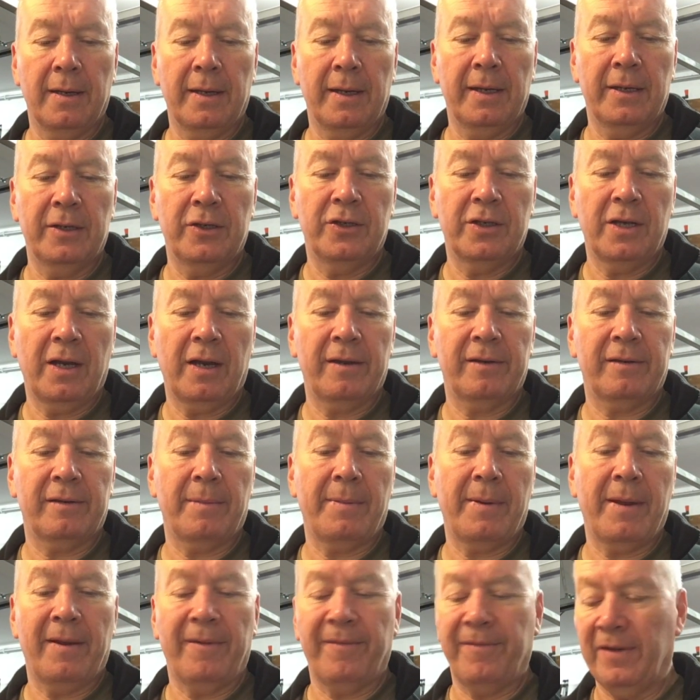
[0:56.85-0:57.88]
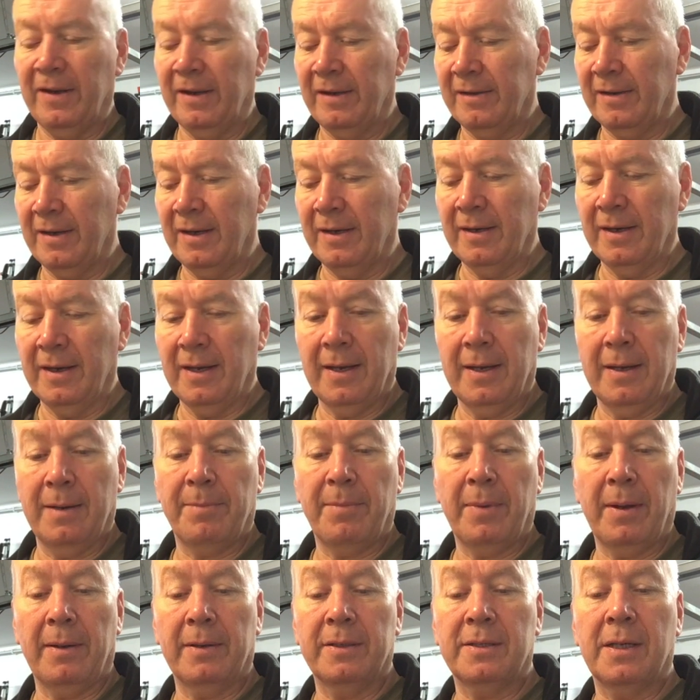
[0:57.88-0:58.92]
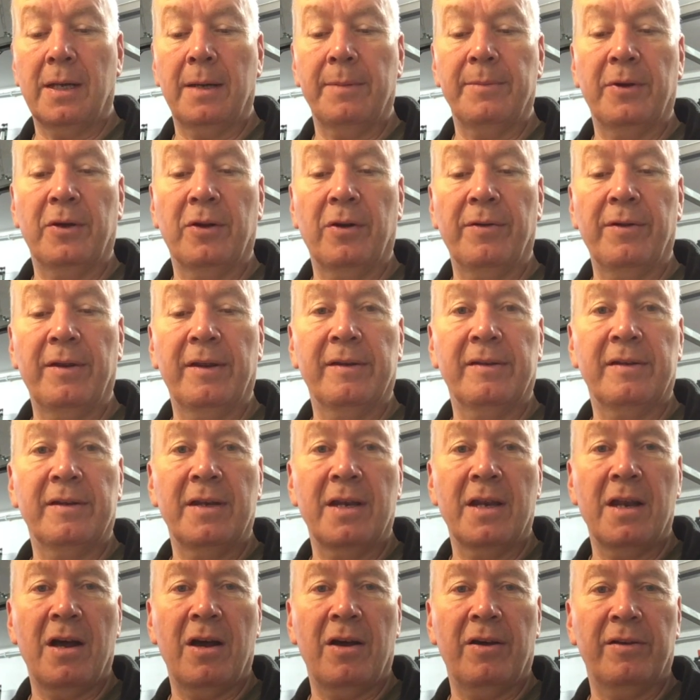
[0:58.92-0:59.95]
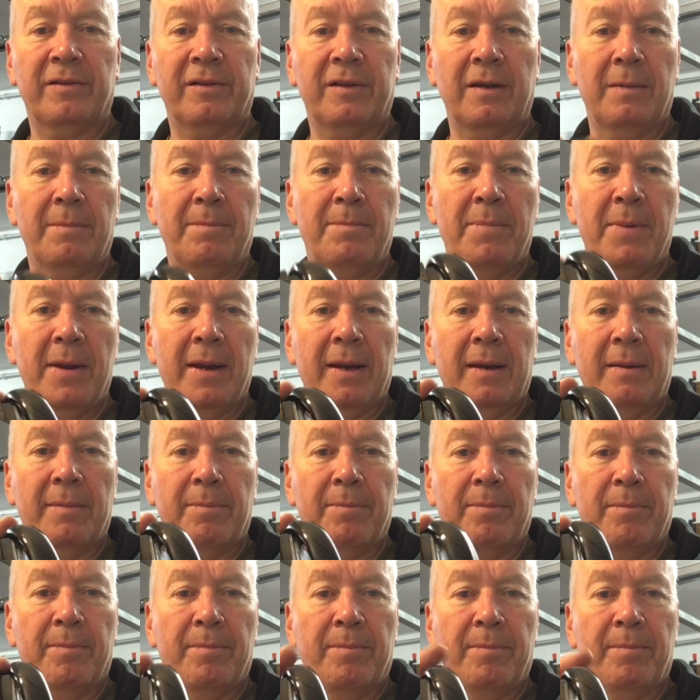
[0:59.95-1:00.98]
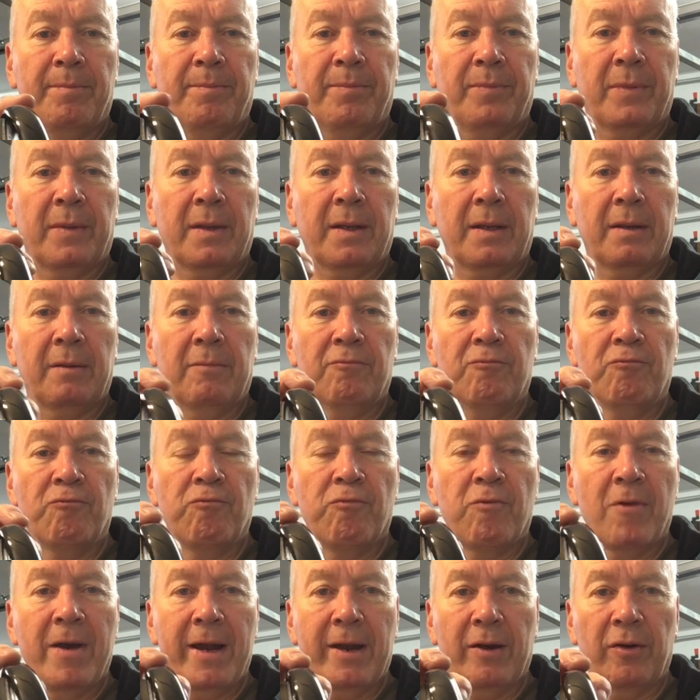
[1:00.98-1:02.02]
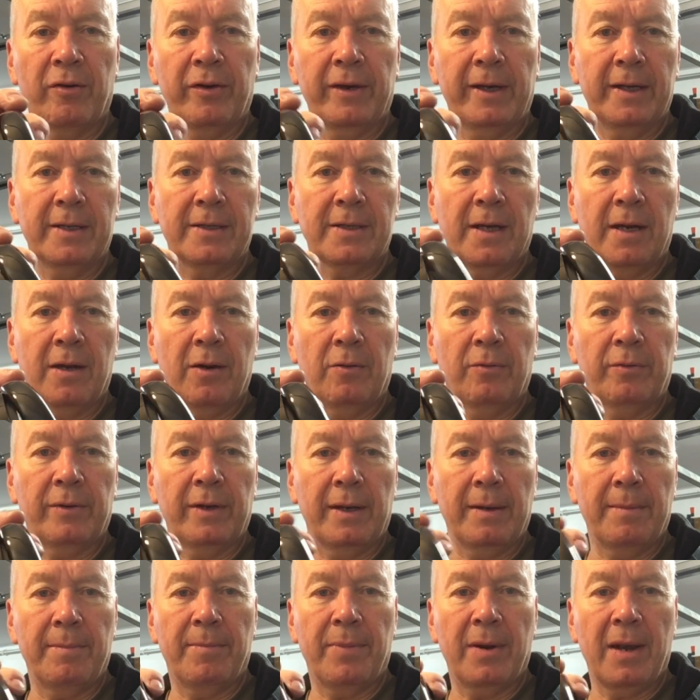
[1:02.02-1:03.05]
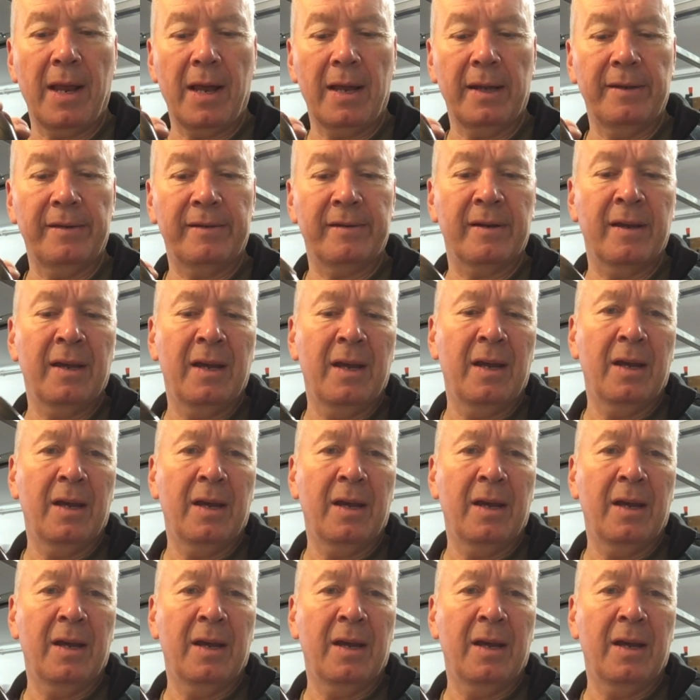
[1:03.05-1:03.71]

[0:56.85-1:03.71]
It just about fits in there, but the time you've got this nasty big ring on it to hold it in place